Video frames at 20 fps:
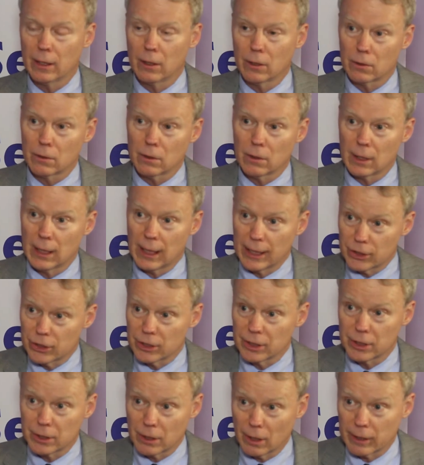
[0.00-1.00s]
the local
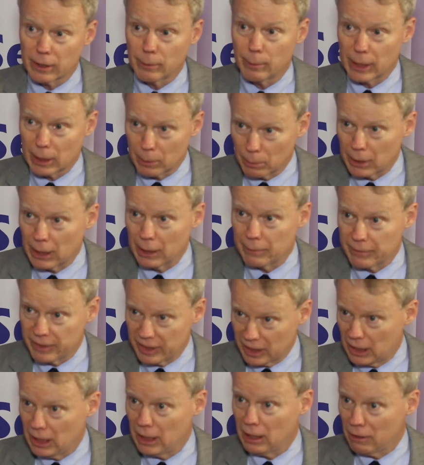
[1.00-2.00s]
elections talked about the
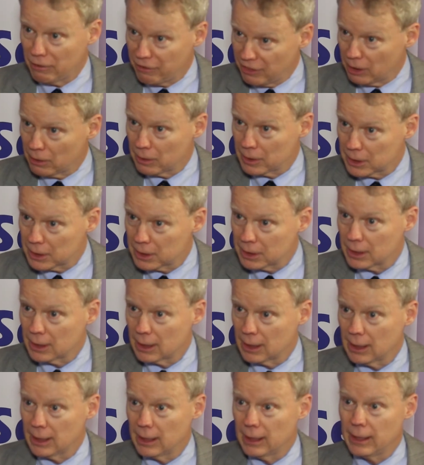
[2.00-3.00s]
problem of interference
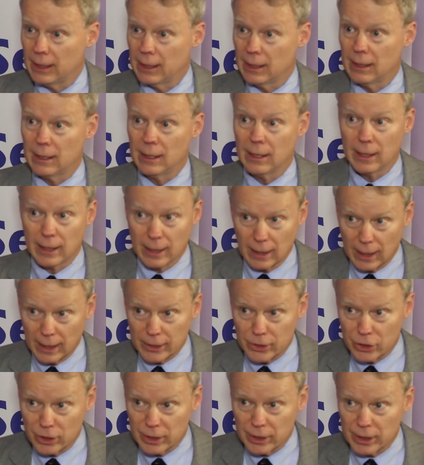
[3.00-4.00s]
in the
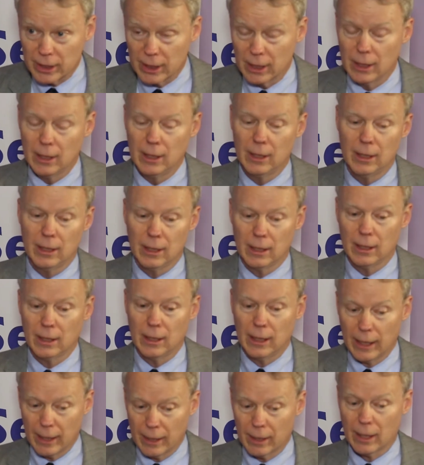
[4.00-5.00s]
elections.
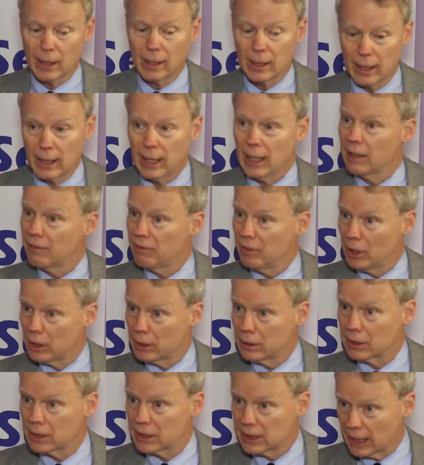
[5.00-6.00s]
I thought they had a
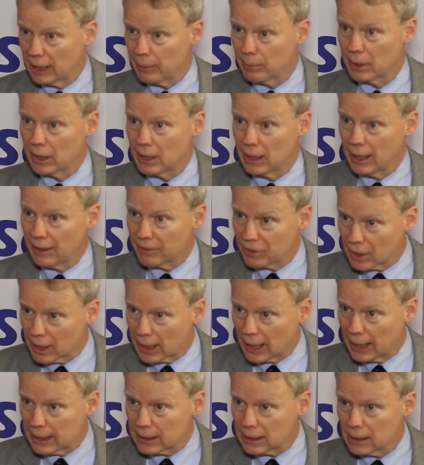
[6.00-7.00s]
very good statement after
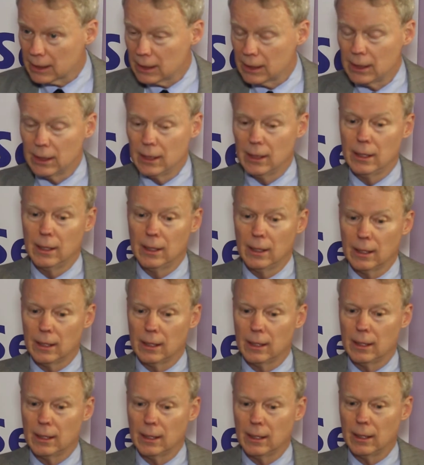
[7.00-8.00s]
that.
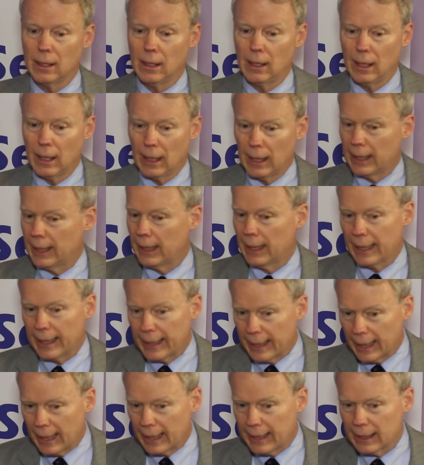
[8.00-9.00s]
I